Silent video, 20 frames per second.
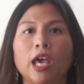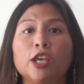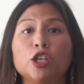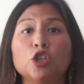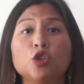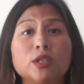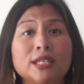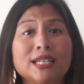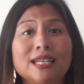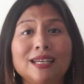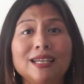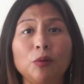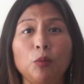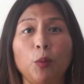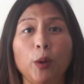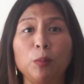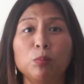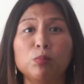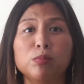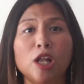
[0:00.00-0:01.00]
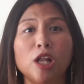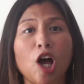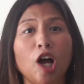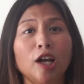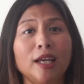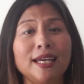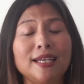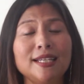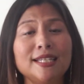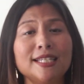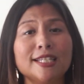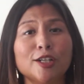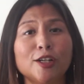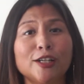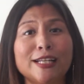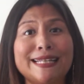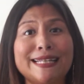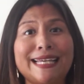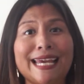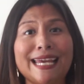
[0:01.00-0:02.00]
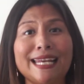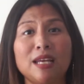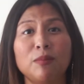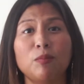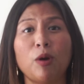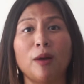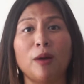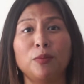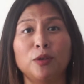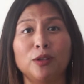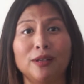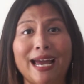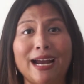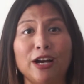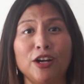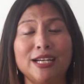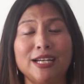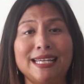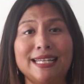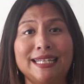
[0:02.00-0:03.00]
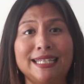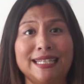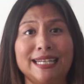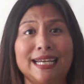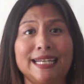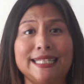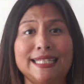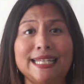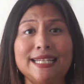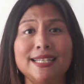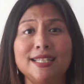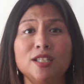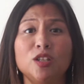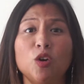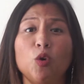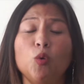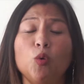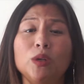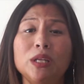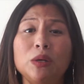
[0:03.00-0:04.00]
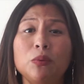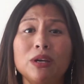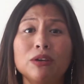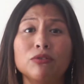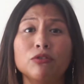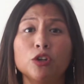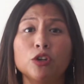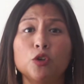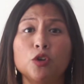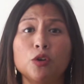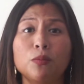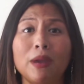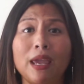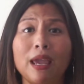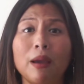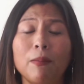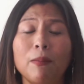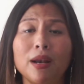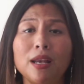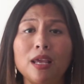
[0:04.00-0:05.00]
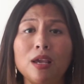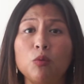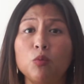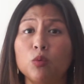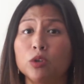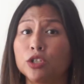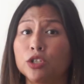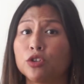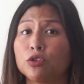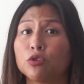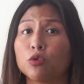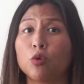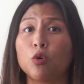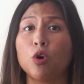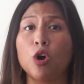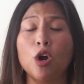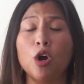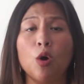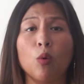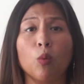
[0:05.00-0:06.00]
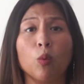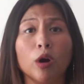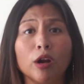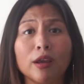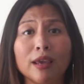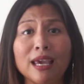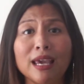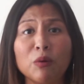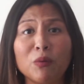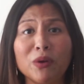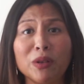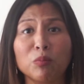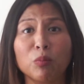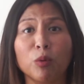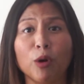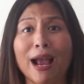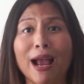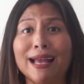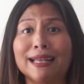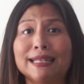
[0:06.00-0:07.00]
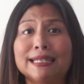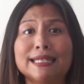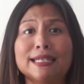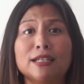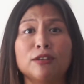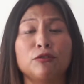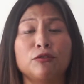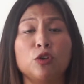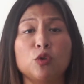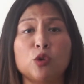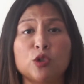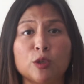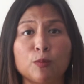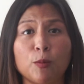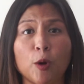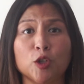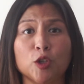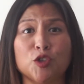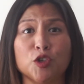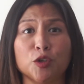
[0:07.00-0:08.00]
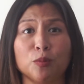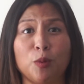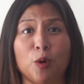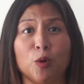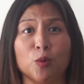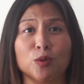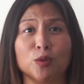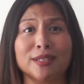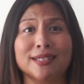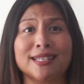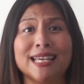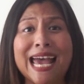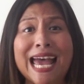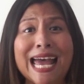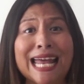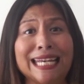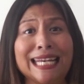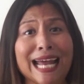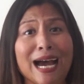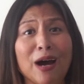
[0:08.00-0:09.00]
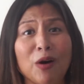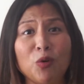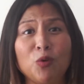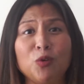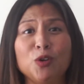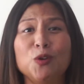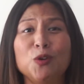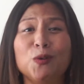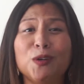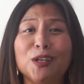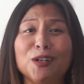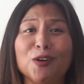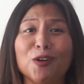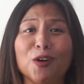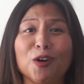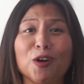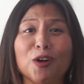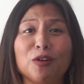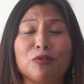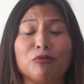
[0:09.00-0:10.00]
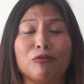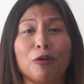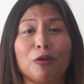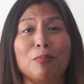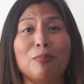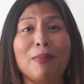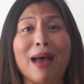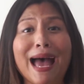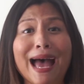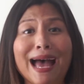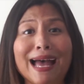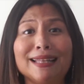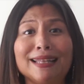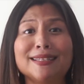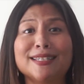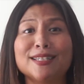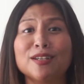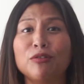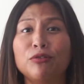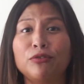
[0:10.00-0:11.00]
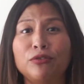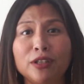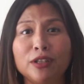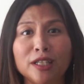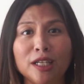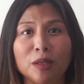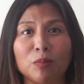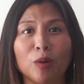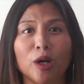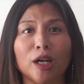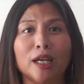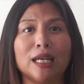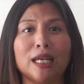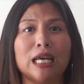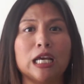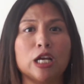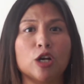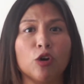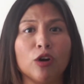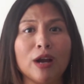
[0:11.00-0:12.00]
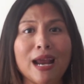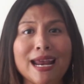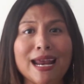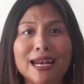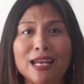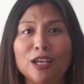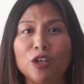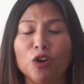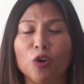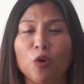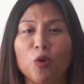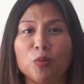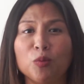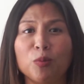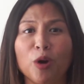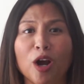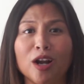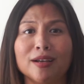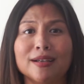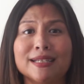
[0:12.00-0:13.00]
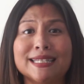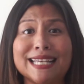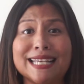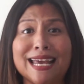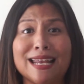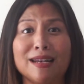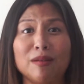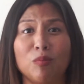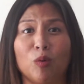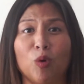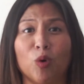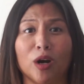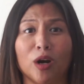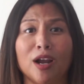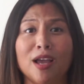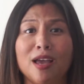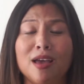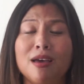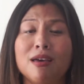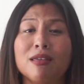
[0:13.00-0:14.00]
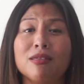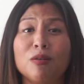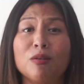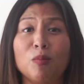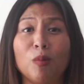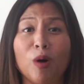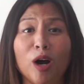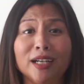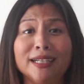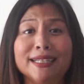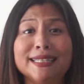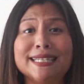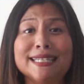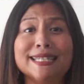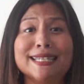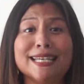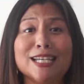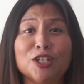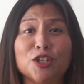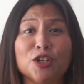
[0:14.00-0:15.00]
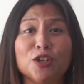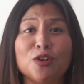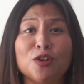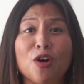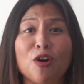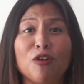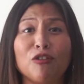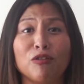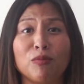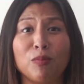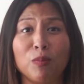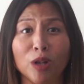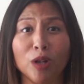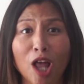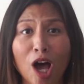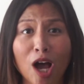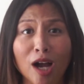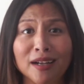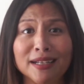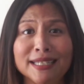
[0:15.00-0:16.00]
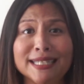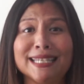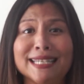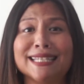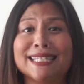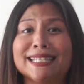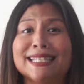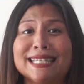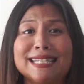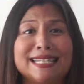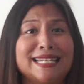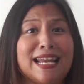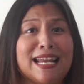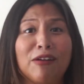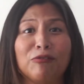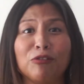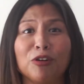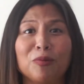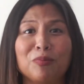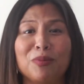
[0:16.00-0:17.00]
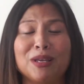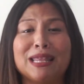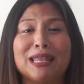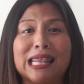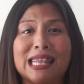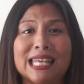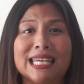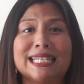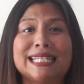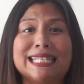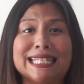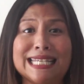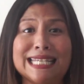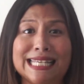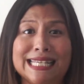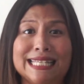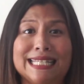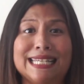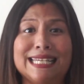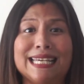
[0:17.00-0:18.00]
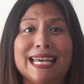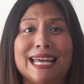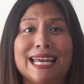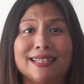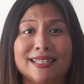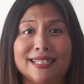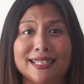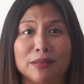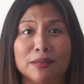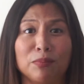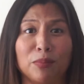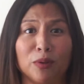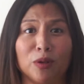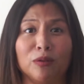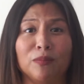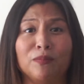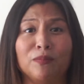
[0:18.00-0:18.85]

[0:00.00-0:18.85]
You see, when blogging started gaining popularity in the 90s, the only way for you to make money was through working with brands and a few sponsored posts. Now you can earn from ads, affiliate marketing, creating your own products, and more. The monetization of blogs has never been this easy and simple.